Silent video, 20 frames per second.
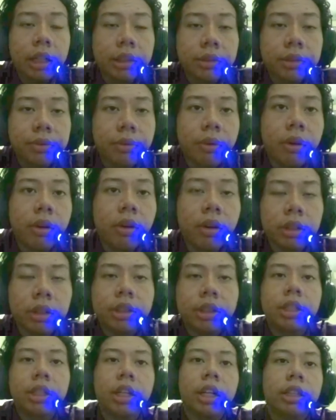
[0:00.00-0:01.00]
4
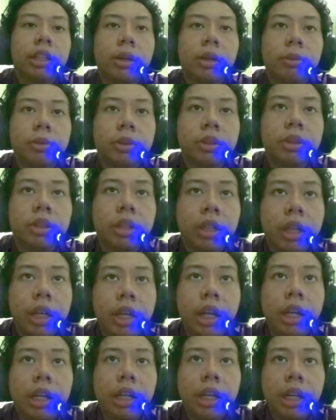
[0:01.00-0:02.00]
oxygen atoms.
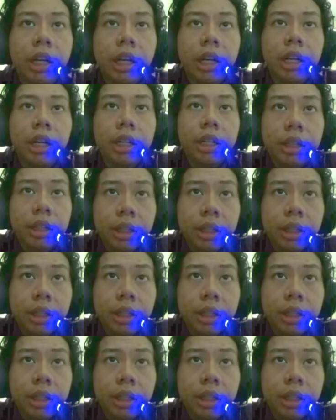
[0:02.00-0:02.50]
In here